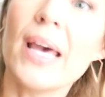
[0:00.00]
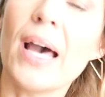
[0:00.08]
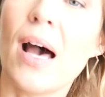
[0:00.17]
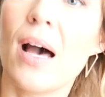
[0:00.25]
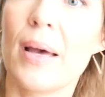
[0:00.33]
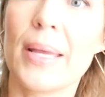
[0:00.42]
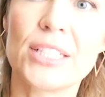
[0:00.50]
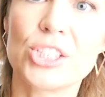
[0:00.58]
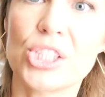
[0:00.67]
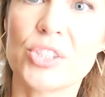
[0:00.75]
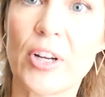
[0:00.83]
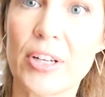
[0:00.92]
Uh, it's
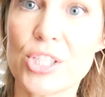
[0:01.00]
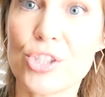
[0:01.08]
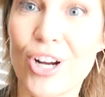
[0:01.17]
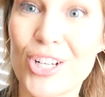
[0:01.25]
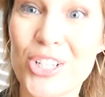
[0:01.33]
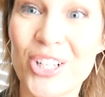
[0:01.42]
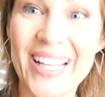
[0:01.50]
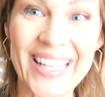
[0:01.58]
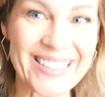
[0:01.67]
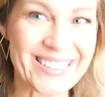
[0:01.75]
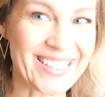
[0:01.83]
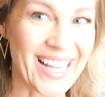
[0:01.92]
just very structured.
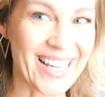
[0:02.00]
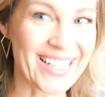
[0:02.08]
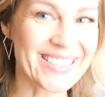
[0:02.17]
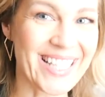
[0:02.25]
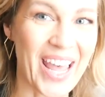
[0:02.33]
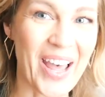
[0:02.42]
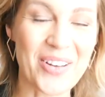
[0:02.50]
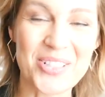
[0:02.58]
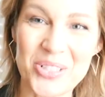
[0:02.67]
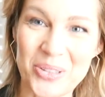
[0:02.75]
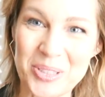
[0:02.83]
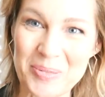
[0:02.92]
It does have
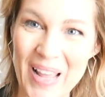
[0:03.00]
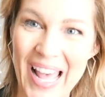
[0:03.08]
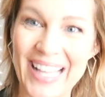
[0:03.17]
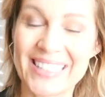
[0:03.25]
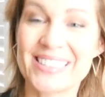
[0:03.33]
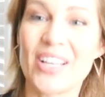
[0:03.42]
shoulder pads.